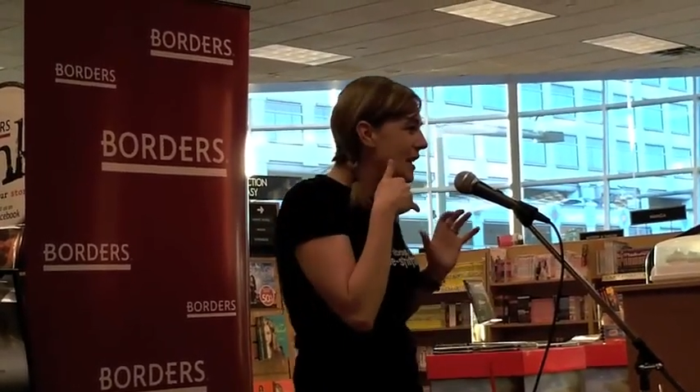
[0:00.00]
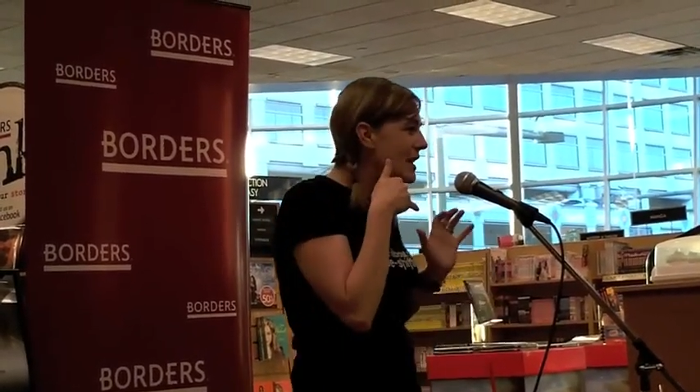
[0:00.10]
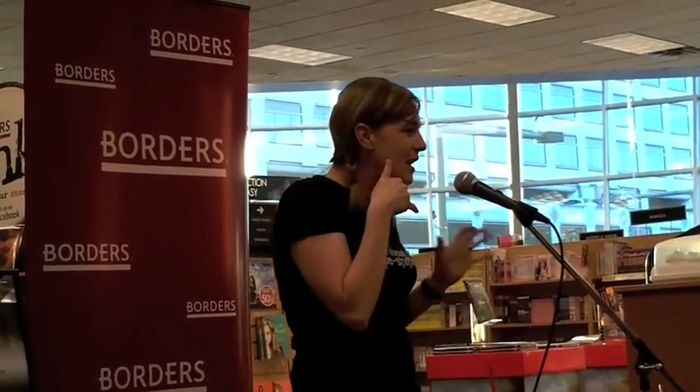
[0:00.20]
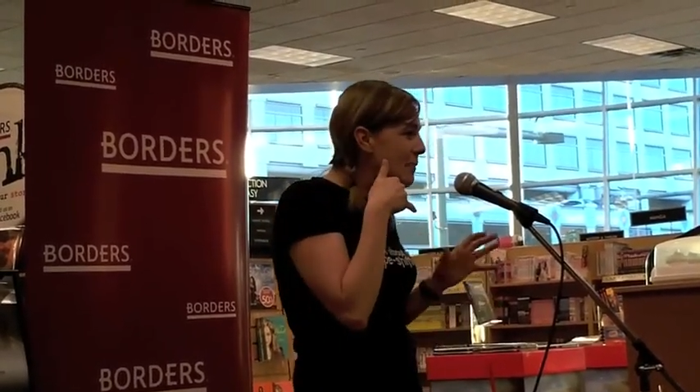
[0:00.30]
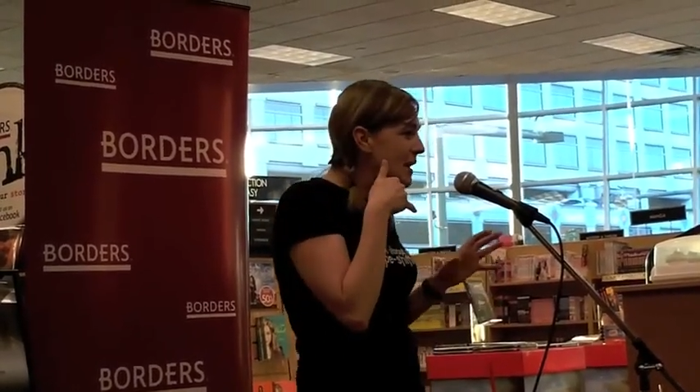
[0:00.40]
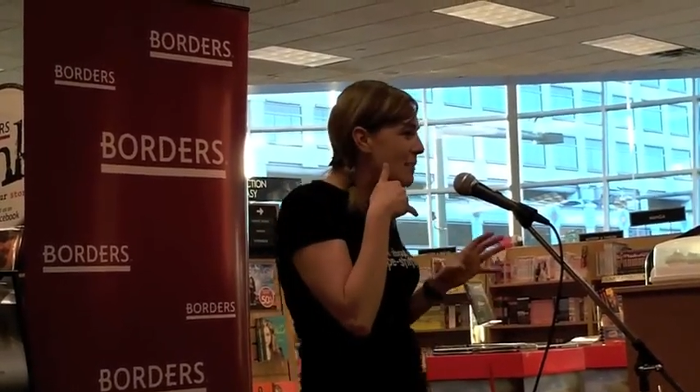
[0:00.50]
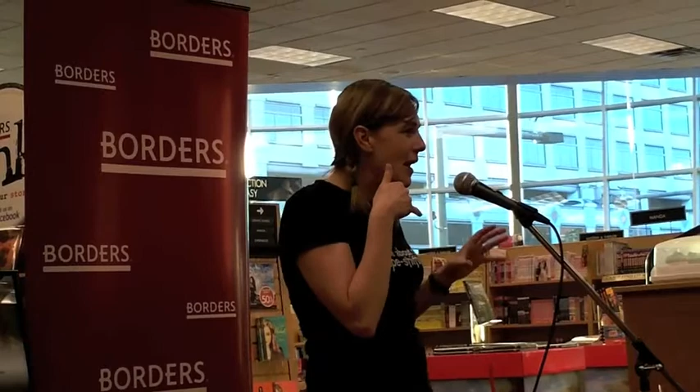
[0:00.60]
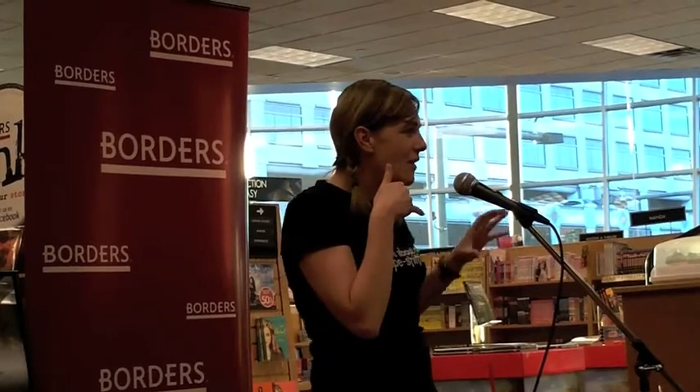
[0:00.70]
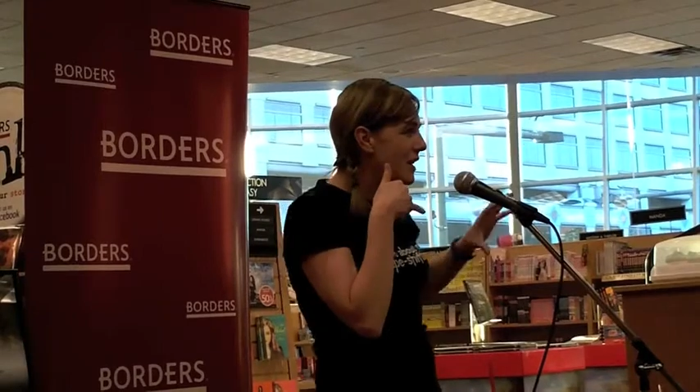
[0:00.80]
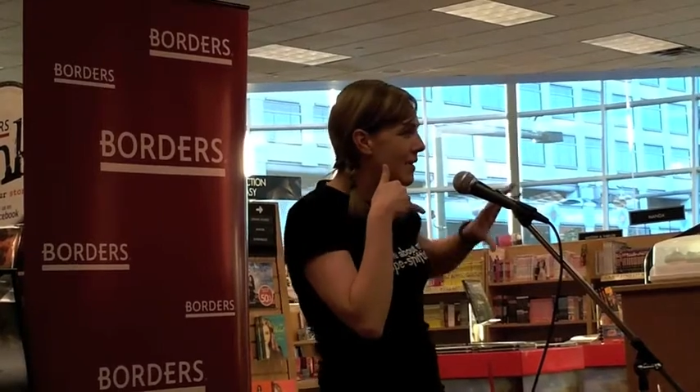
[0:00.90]
I need something
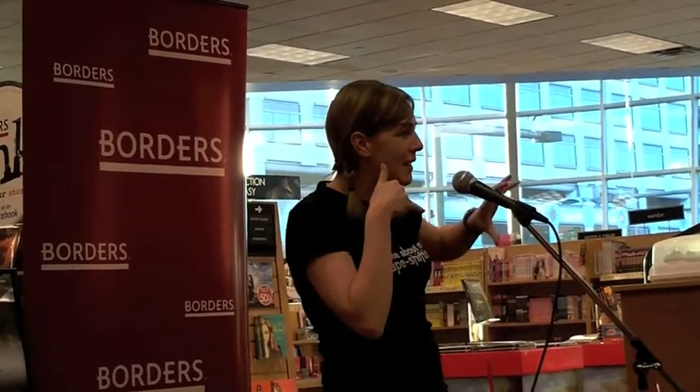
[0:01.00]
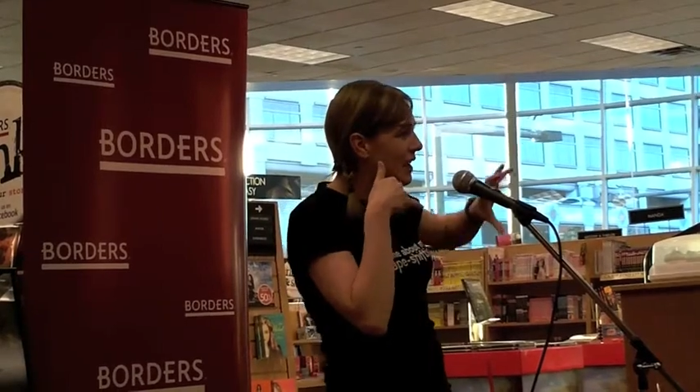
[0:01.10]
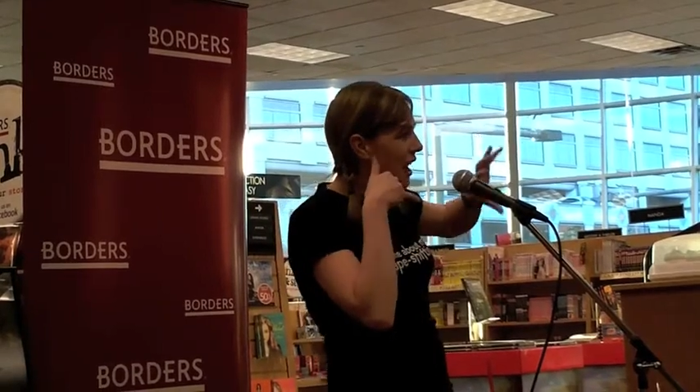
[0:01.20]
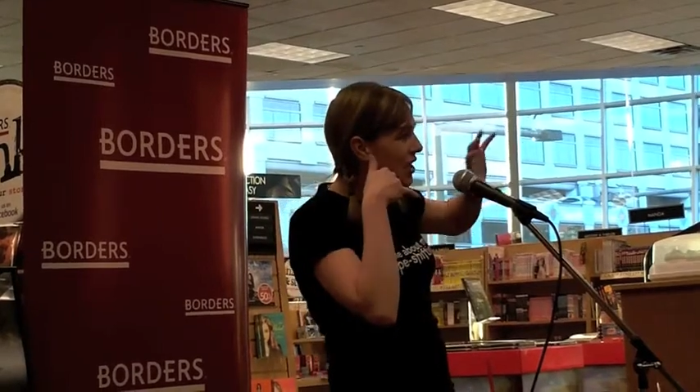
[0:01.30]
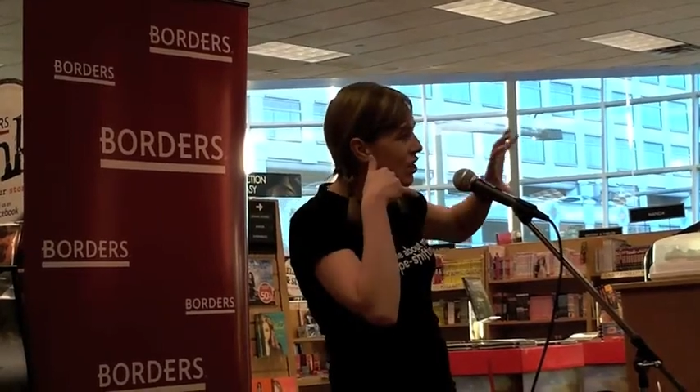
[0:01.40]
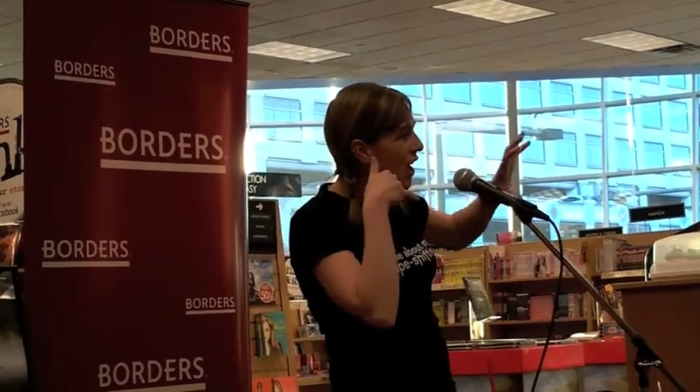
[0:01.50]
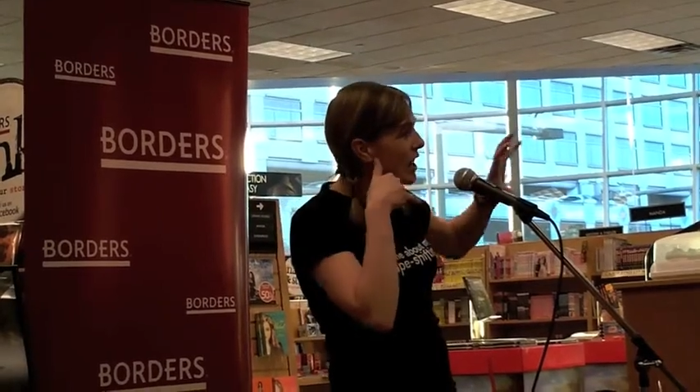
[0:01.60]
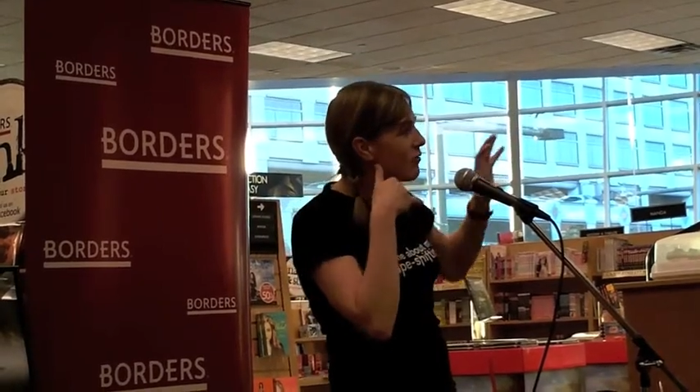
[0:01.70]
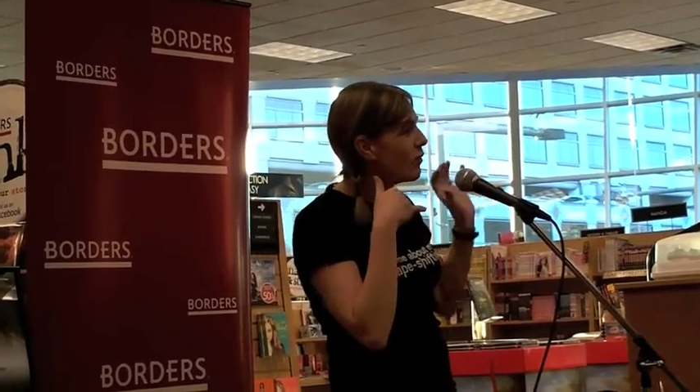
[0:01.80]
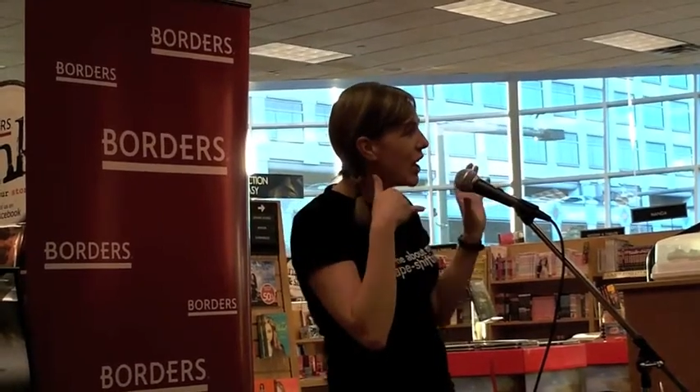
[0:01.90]
about a
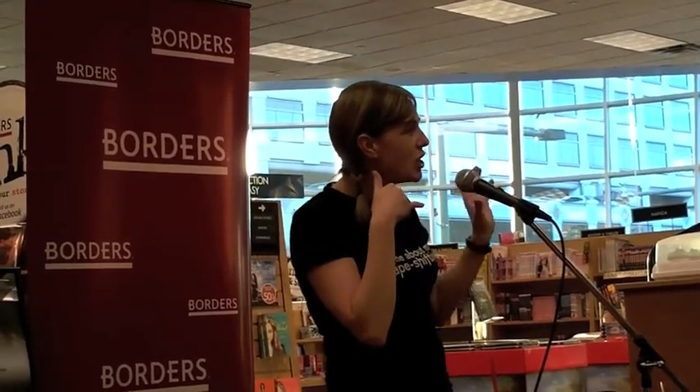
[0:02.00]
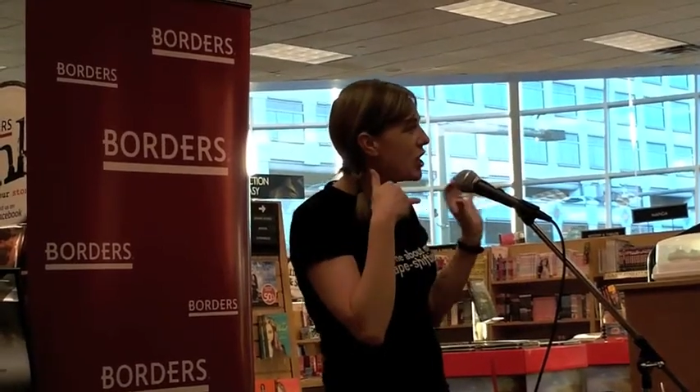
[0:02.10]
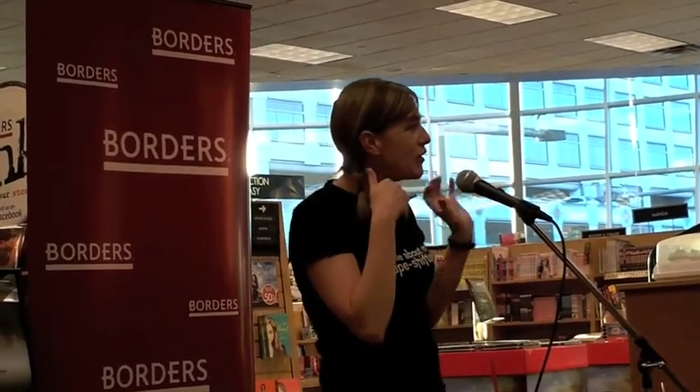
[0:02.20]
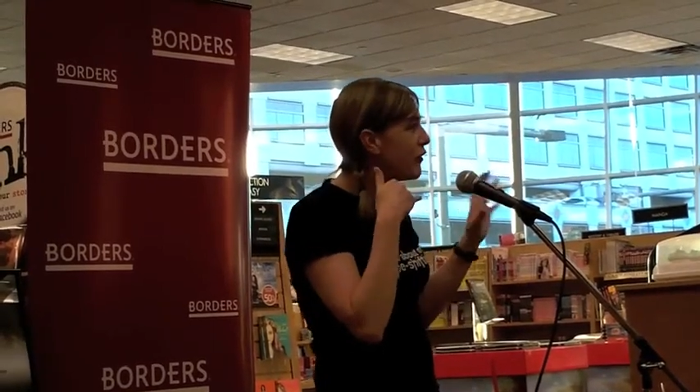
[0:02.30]
giant raging